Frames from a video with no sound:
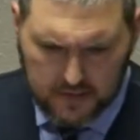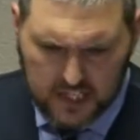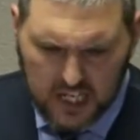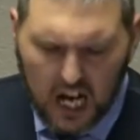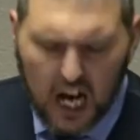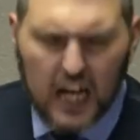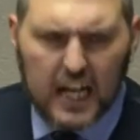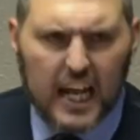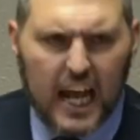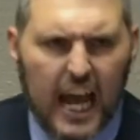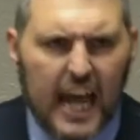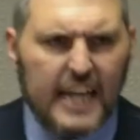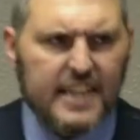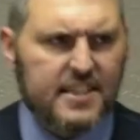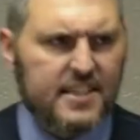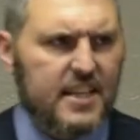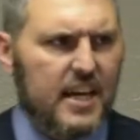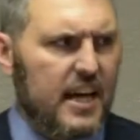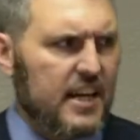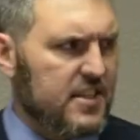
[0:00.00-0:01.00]
God
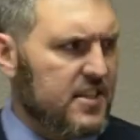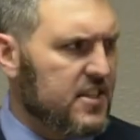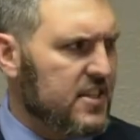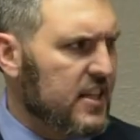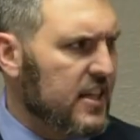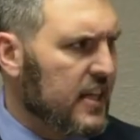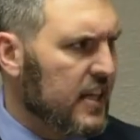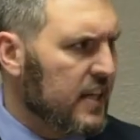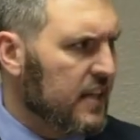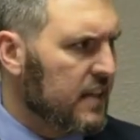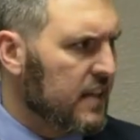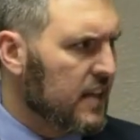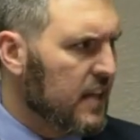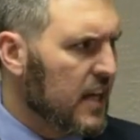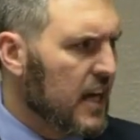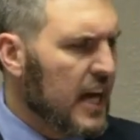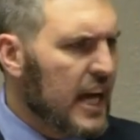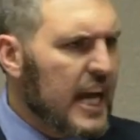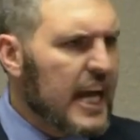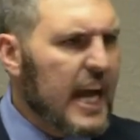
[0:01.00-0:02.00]
hates that sin.
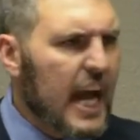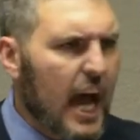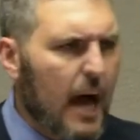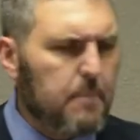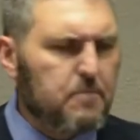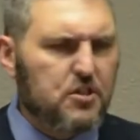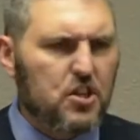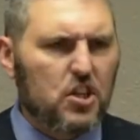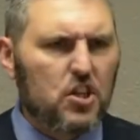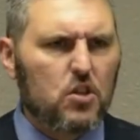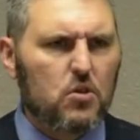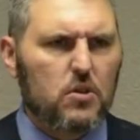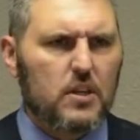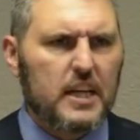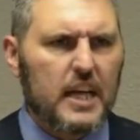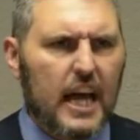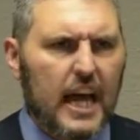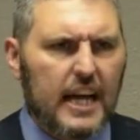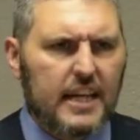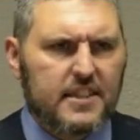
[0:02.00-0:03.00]
He
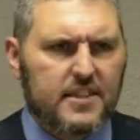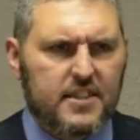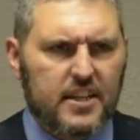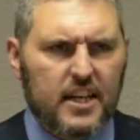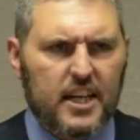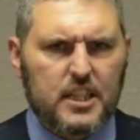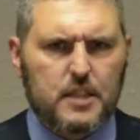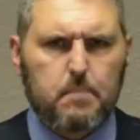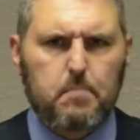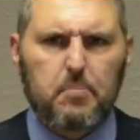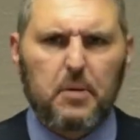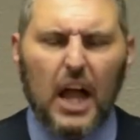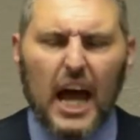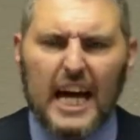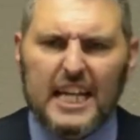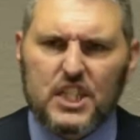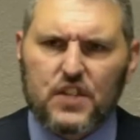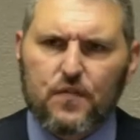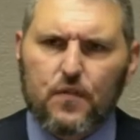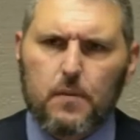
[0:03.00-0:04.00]
absolutely hates it. It's
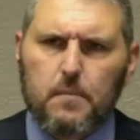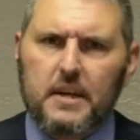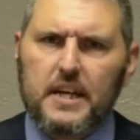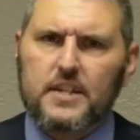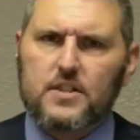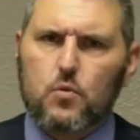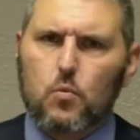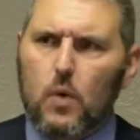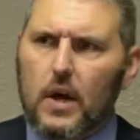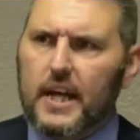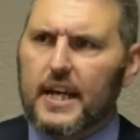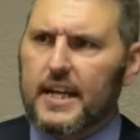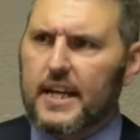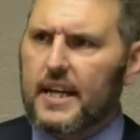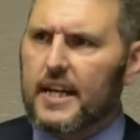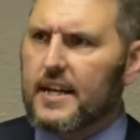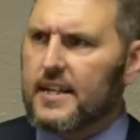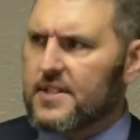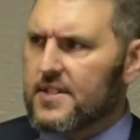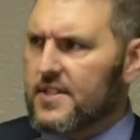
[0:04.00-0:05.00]
blasphemy, it's wicked
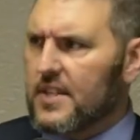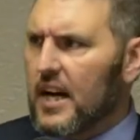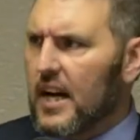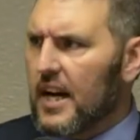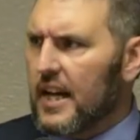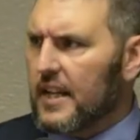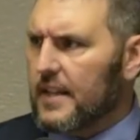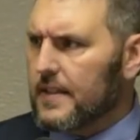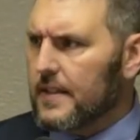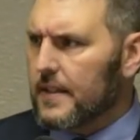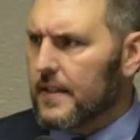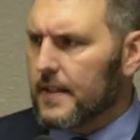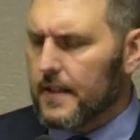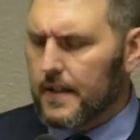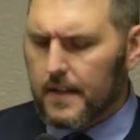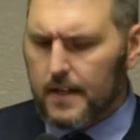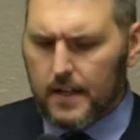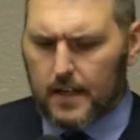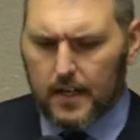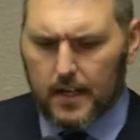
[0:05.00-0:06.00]
in his sight.
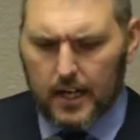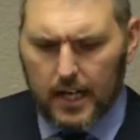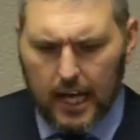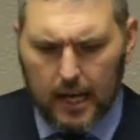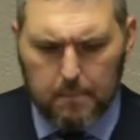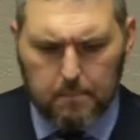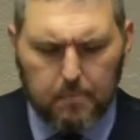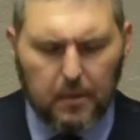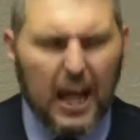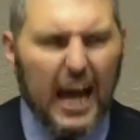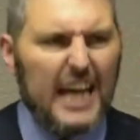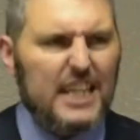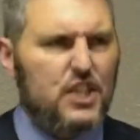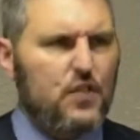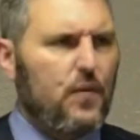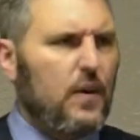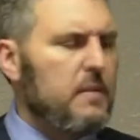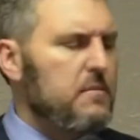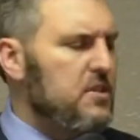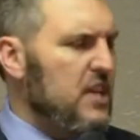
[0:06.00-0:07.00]
It
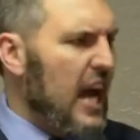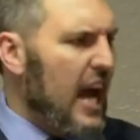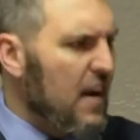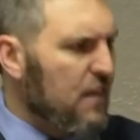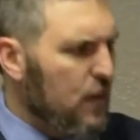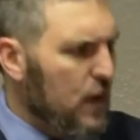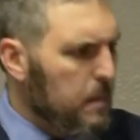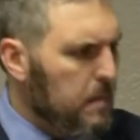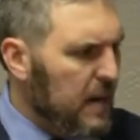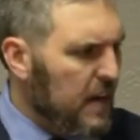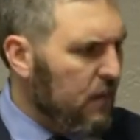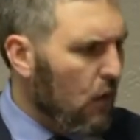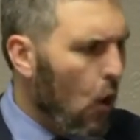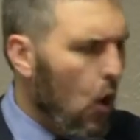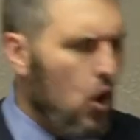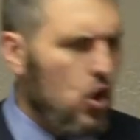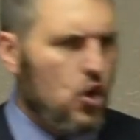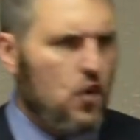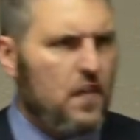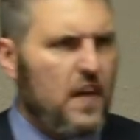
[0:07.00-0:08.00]
blasphemes every bit of
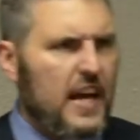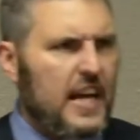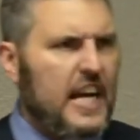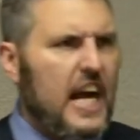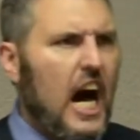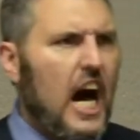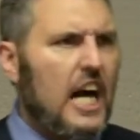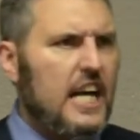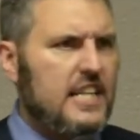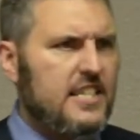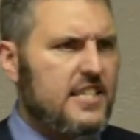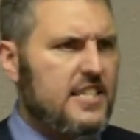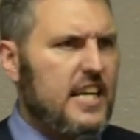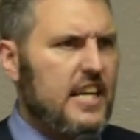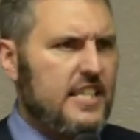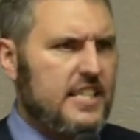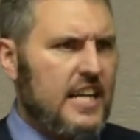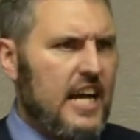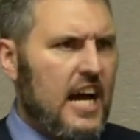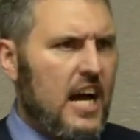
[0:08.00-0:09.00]
order that God has
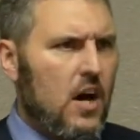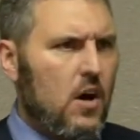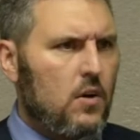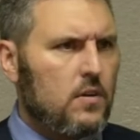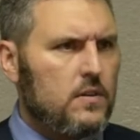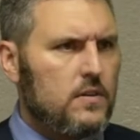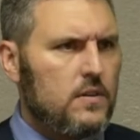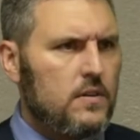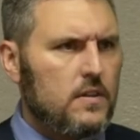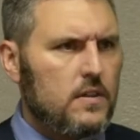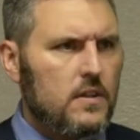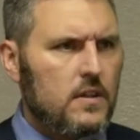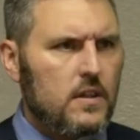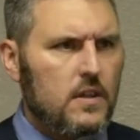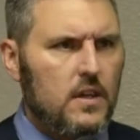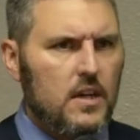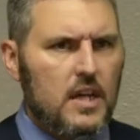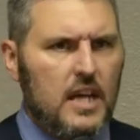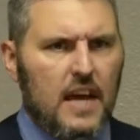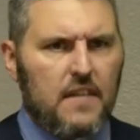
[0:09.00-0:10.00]
set down.
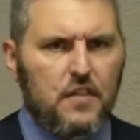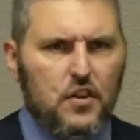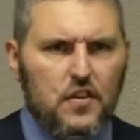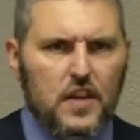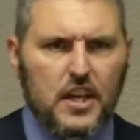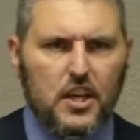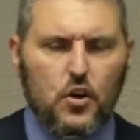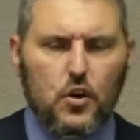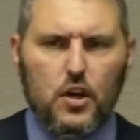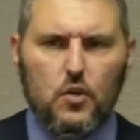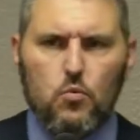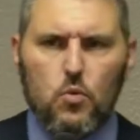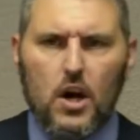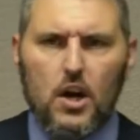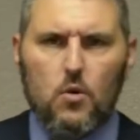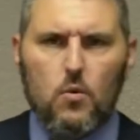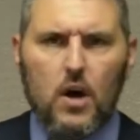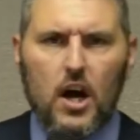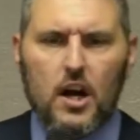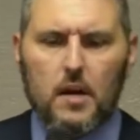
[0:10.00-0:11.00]
If you think you can run
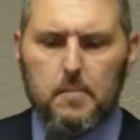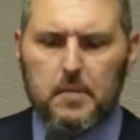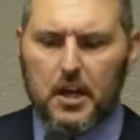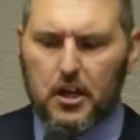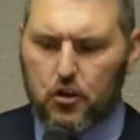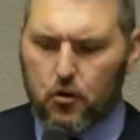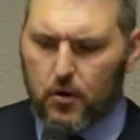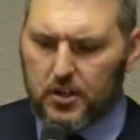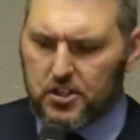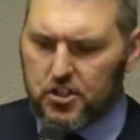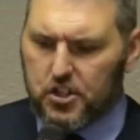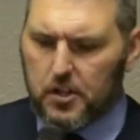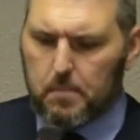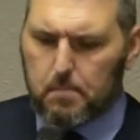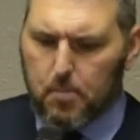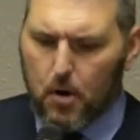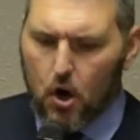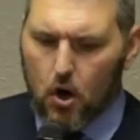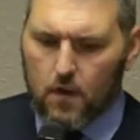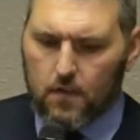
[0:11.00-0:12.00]
around and be a Christian
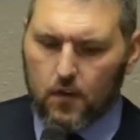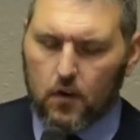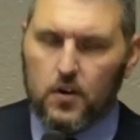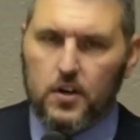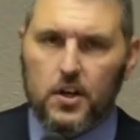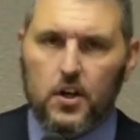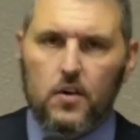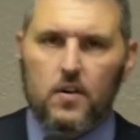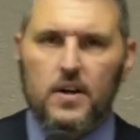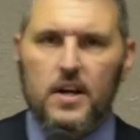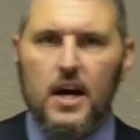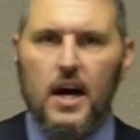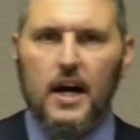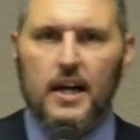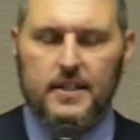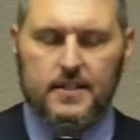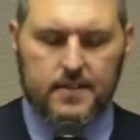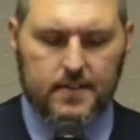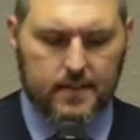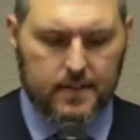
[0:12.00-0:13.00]
pervert, you're
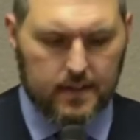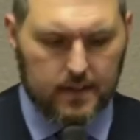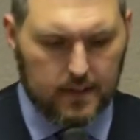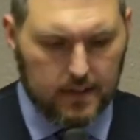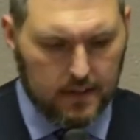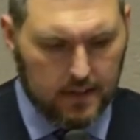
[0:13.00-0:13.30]
nuts.